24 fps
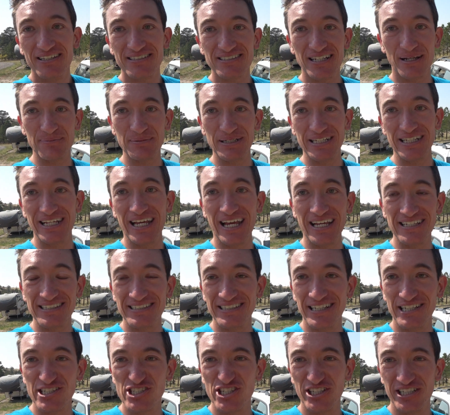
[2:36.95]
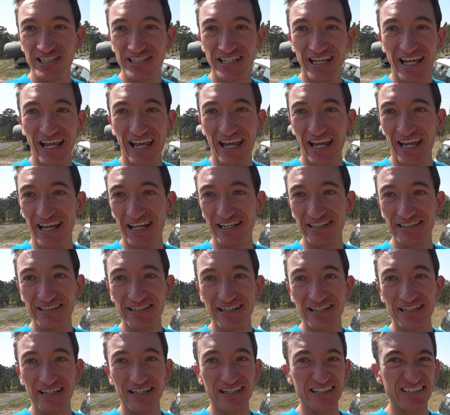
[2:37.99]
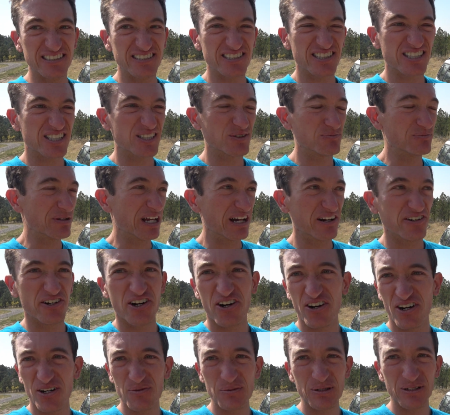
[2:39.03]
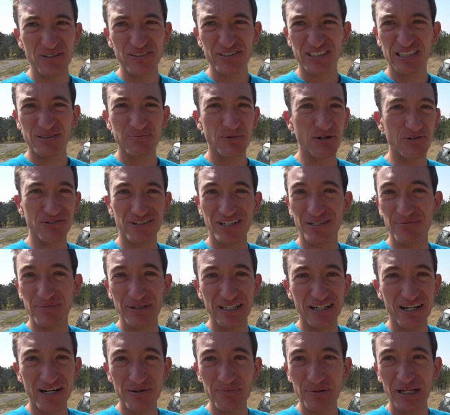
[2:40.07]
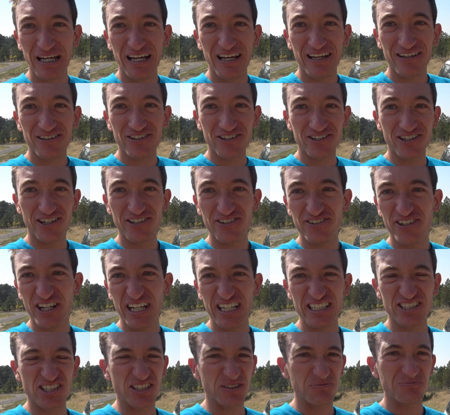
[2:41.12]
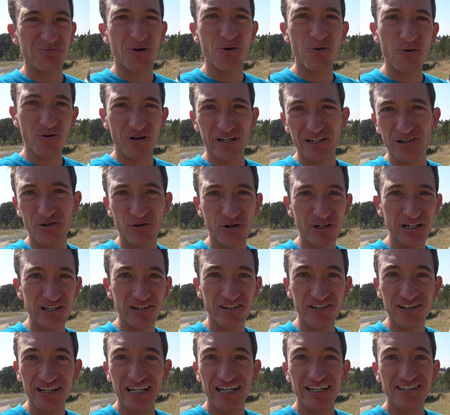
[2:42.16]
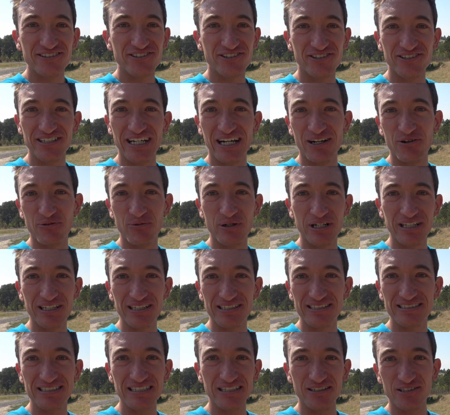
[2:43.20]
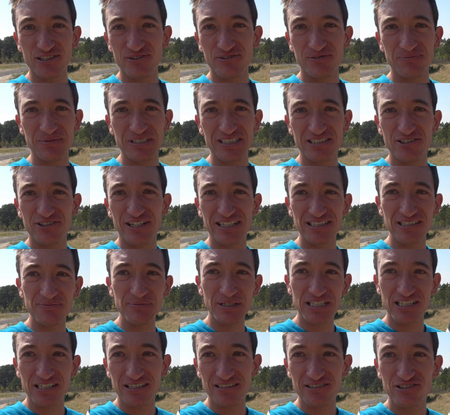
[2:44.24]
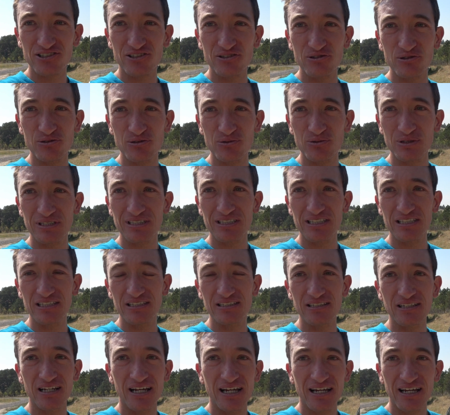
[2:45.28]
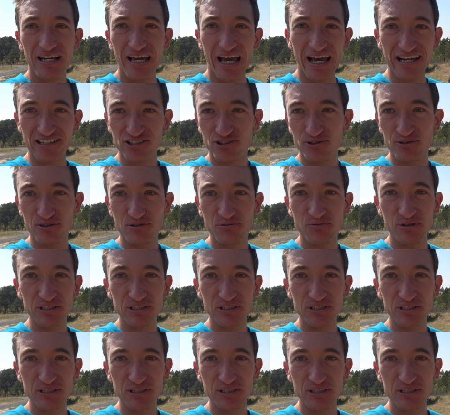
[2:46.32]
stopped at a gas station, and it smelled horrible, smoke coming up. Look under it, it's just pouring oil. Turned out one of the seals from the transmission to the axle